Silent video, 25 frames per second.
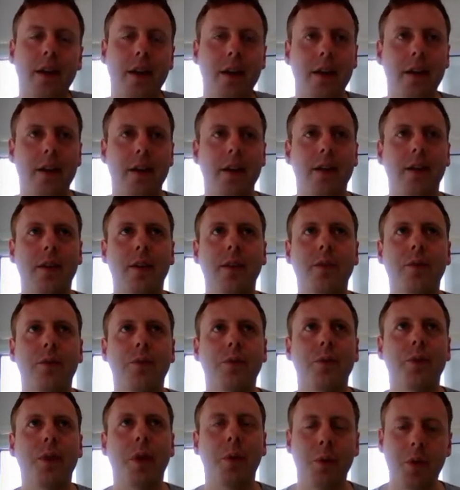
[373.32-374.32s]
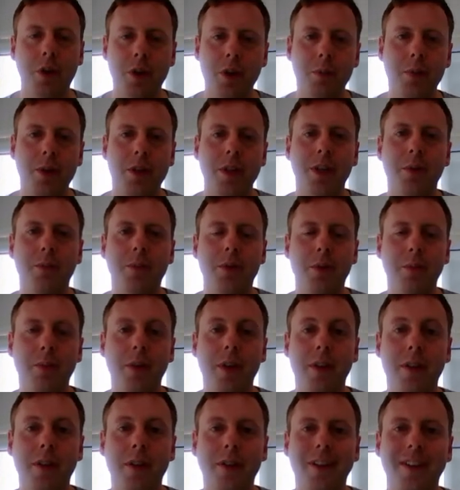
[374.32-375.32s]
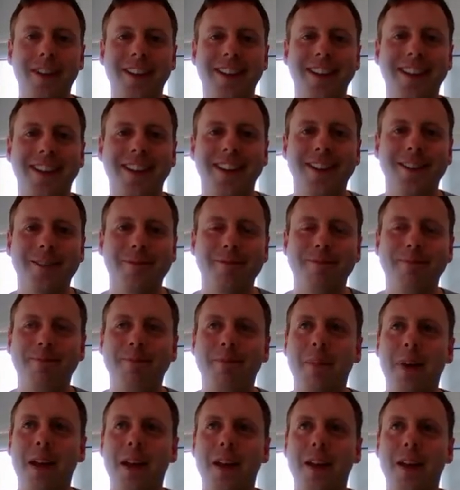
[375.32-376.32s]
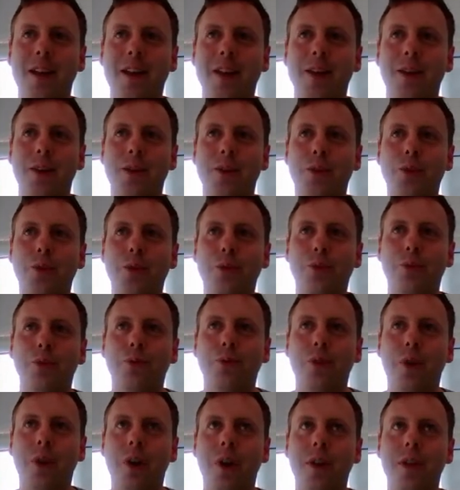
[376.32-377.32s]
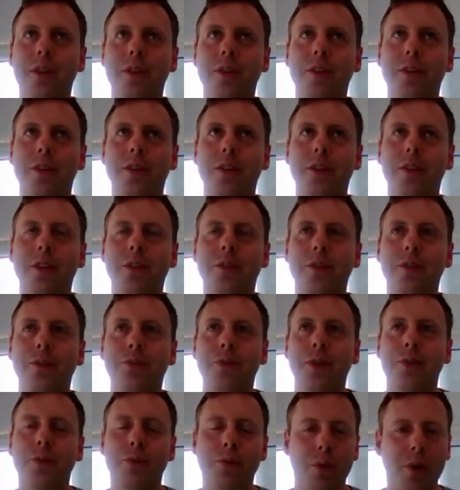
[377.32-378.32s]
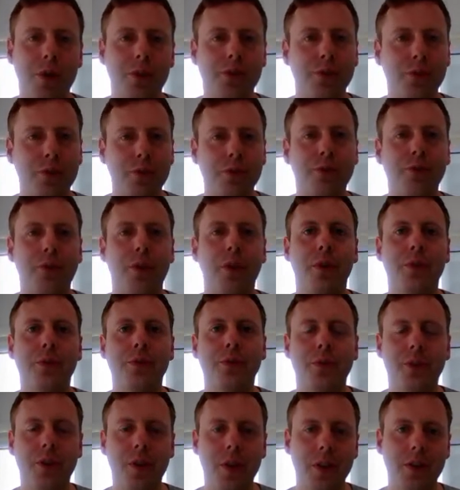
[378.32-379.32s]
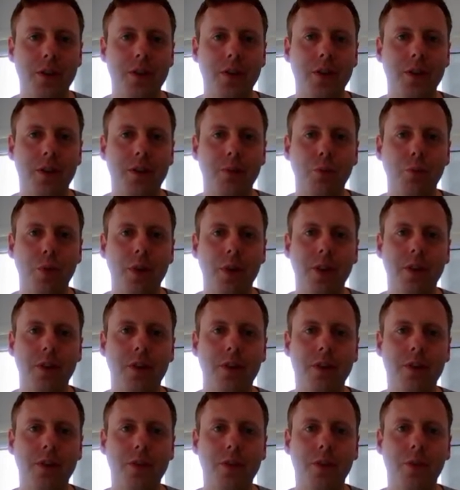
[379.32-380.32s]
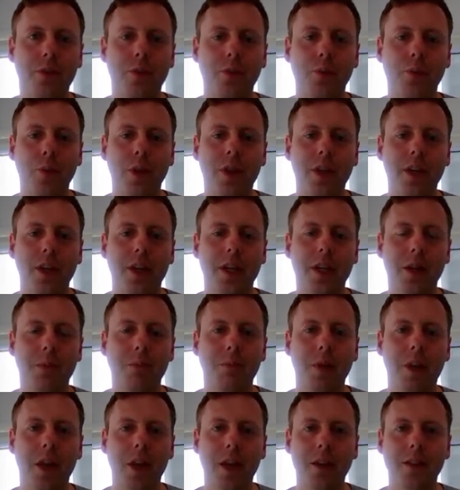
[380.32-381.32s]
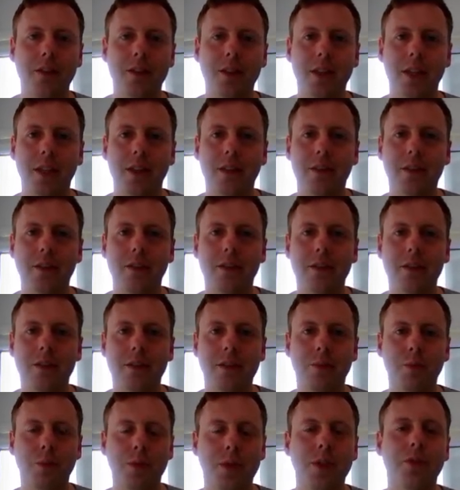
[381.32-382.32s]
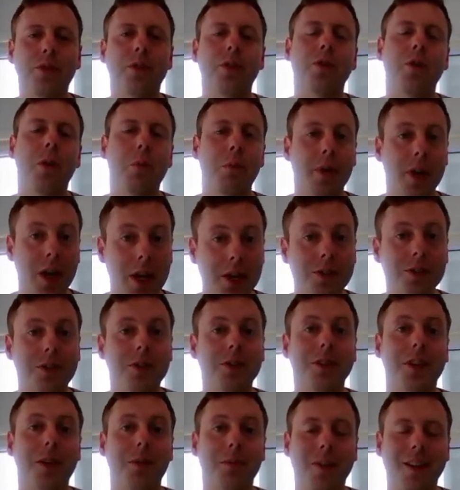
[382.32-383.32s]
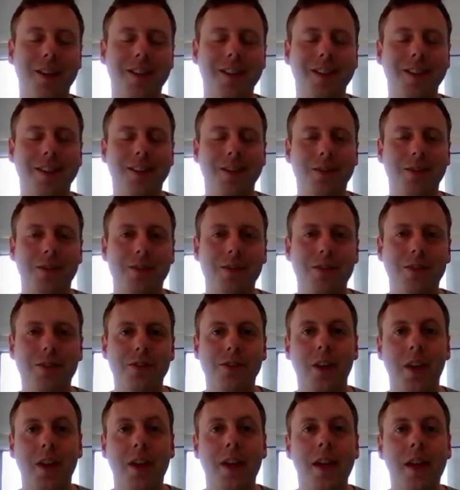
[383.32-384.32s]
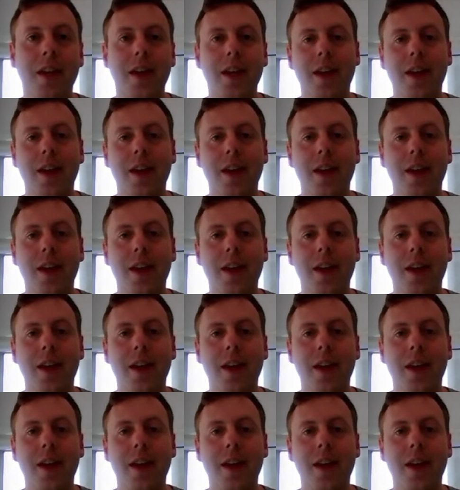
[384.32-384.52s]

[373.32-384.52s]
Without wanting to be a hippie about it, you'll find, if you have the right sort of files, that when they get played together, when different combinations get played together, I should say,